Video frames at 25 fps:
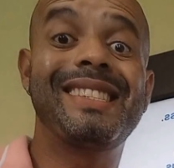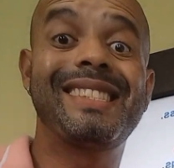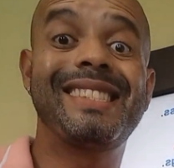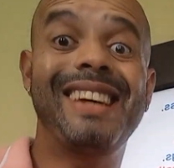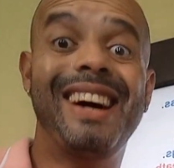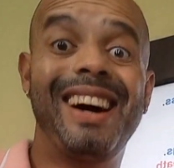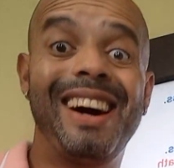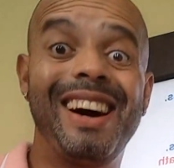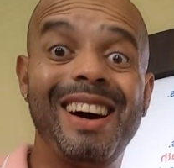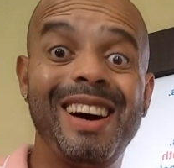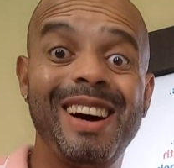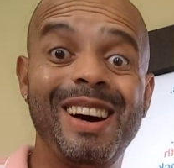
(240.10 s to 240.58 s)

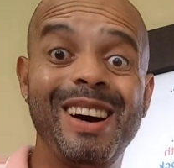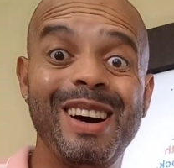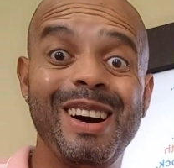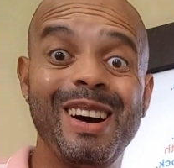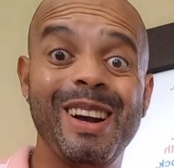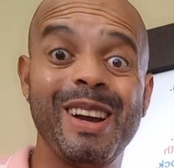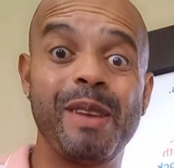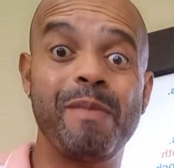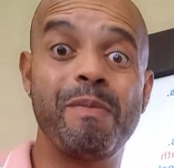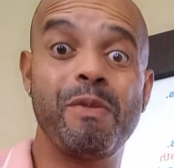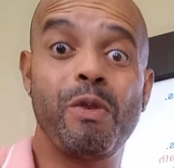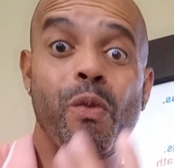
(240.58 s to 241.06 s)

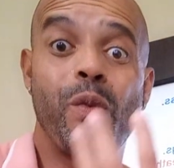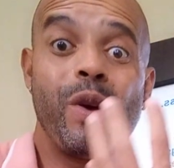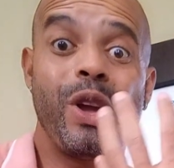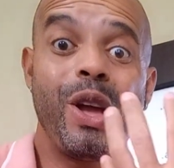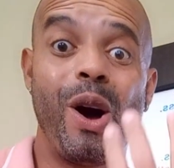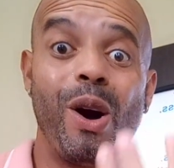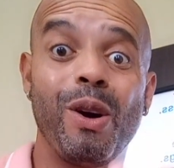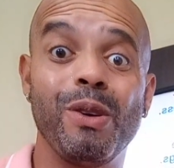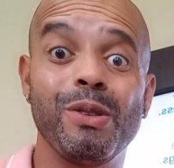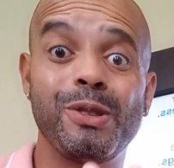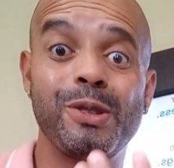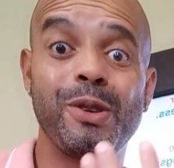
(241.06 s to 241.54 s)
time. We
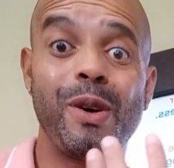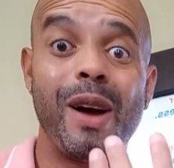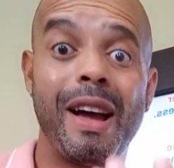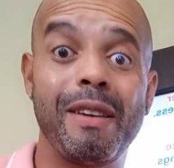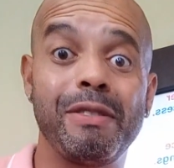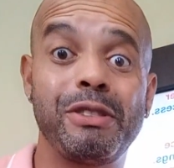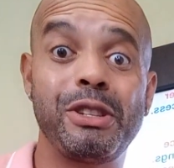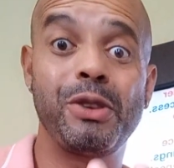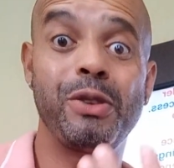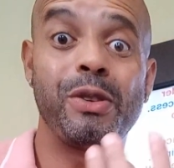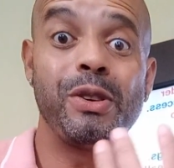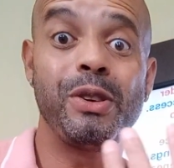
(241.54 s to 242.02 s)
also
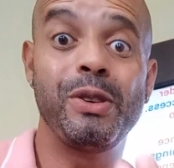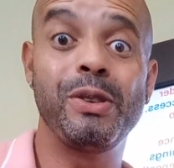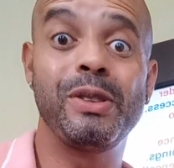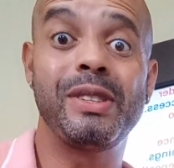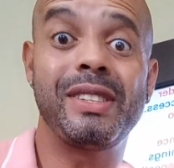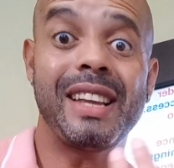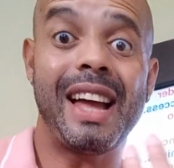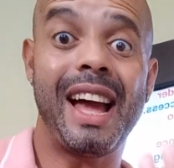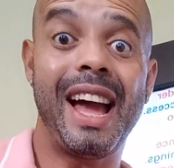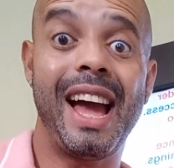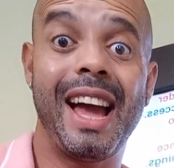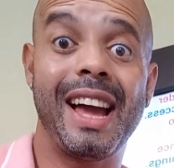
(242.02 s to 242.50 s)
have to
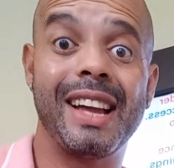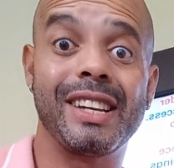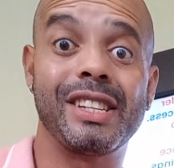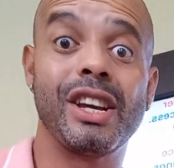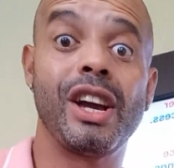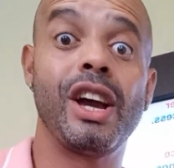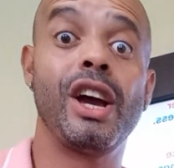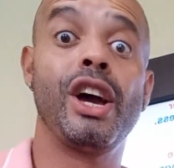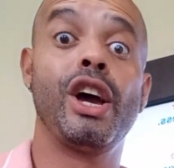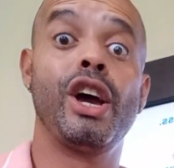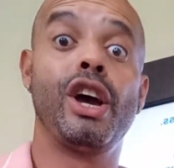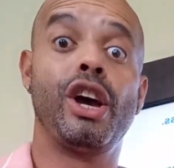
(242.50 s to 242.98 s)
use at.
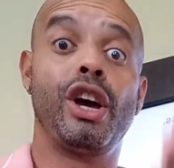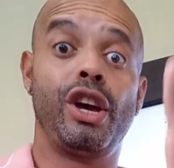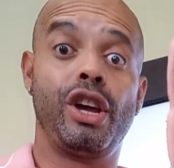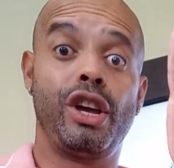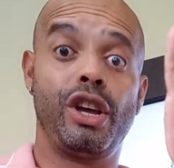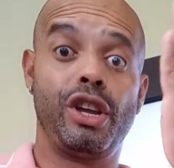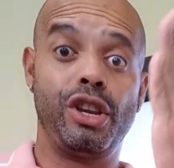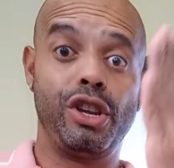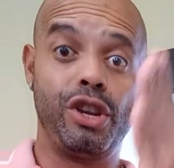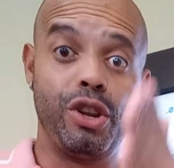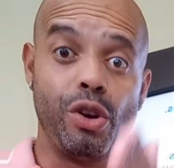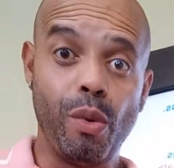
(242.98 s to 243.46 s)

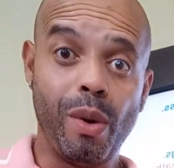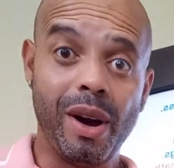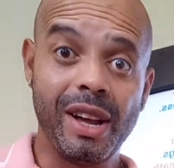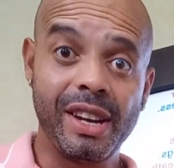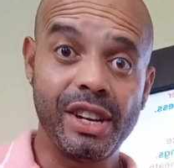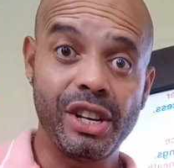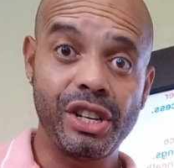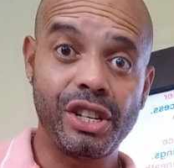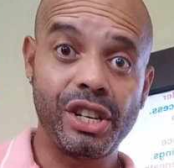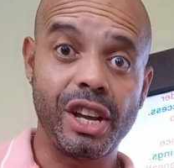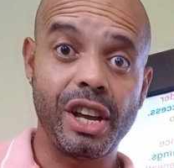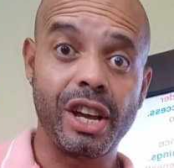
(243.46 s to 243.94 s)
You
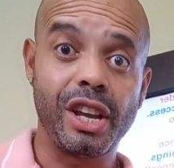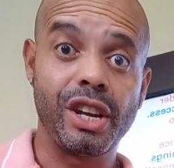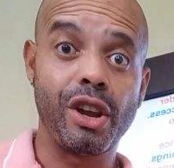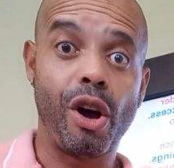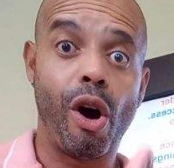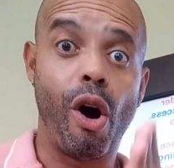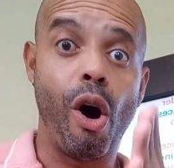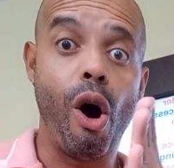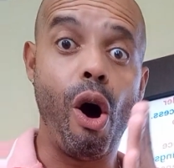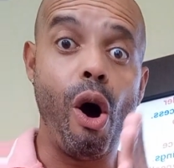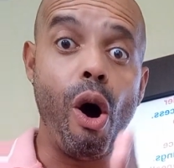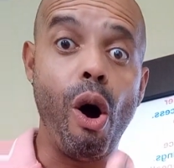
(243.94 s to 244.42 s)
understand,
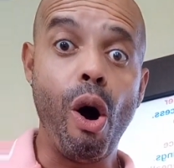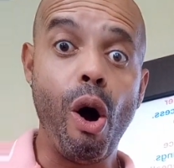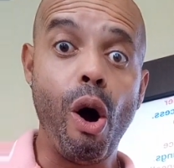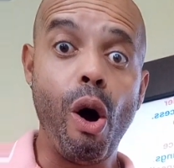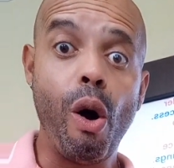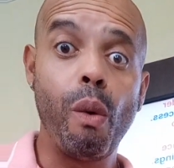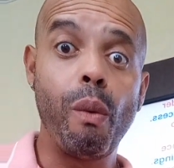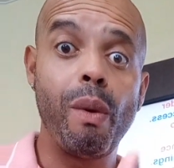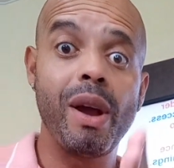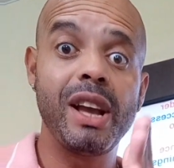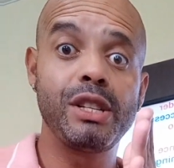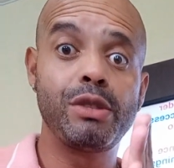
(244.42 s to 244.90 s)

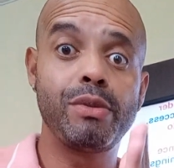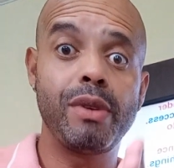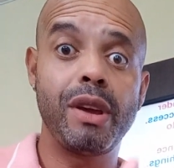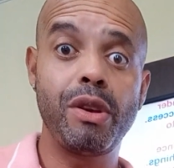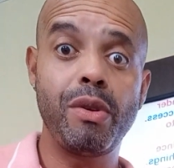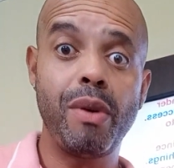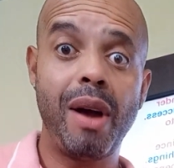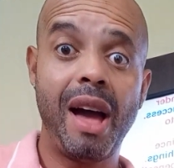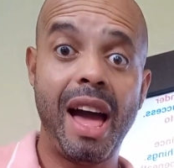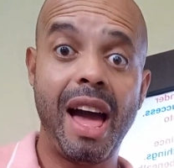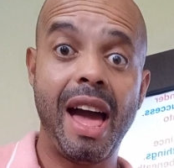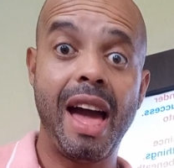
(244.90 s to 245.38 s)
always when
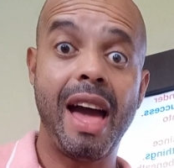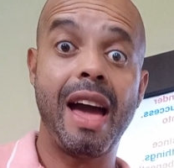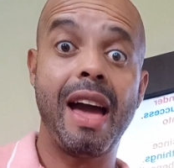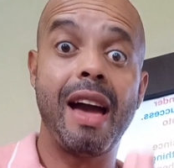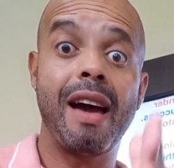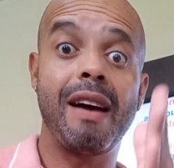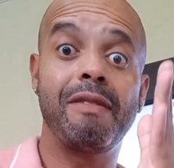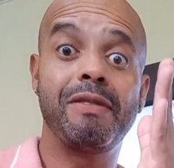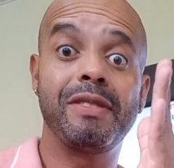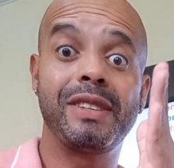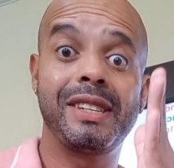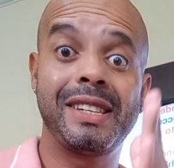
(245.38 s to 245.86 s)
you
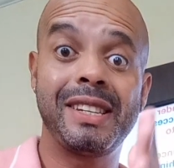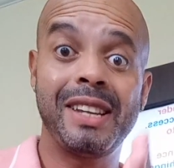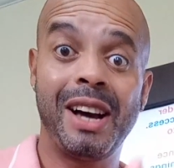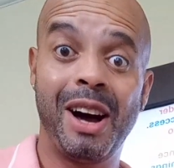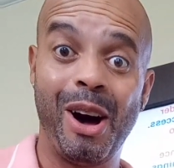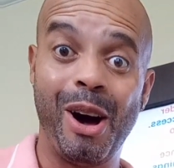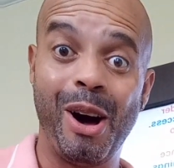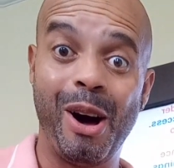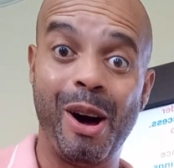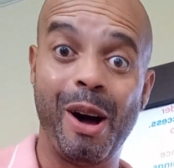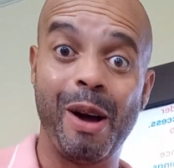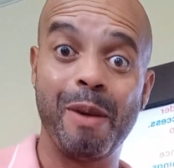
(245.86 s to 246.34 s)
have
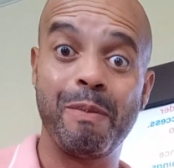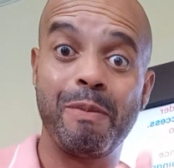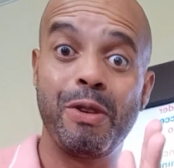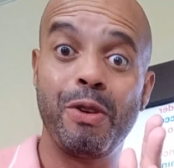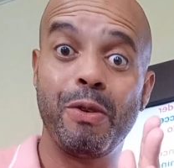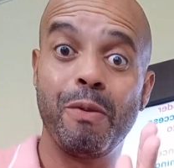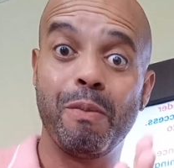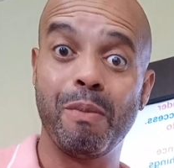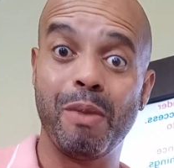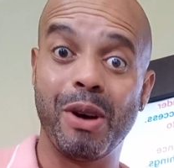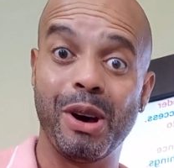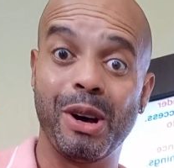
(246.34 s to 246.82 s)
time,
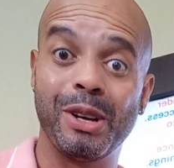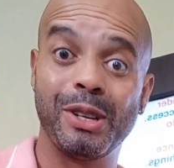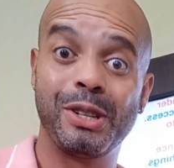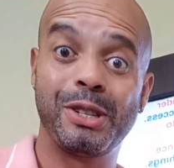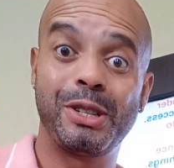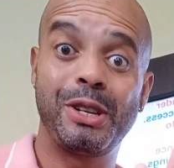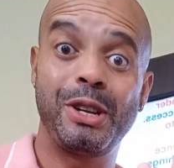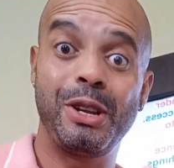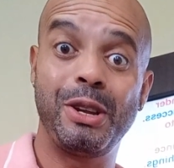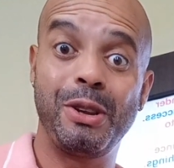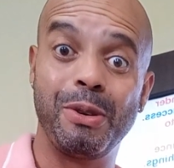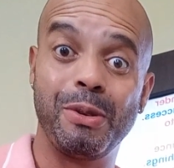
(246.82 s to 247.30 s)
you
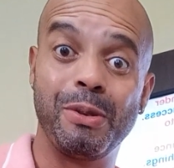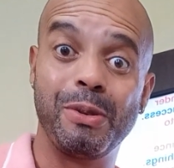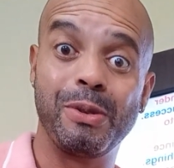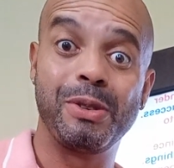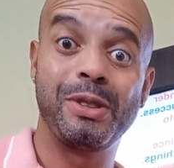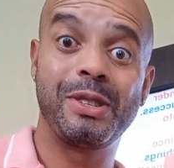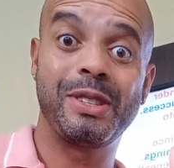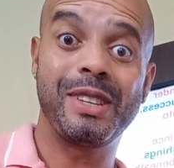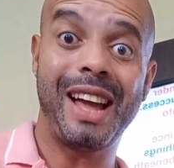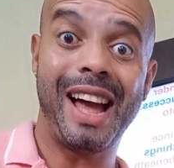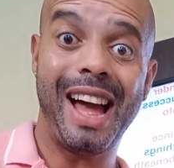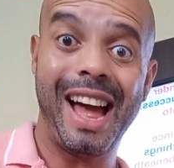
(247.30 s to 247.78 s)
must use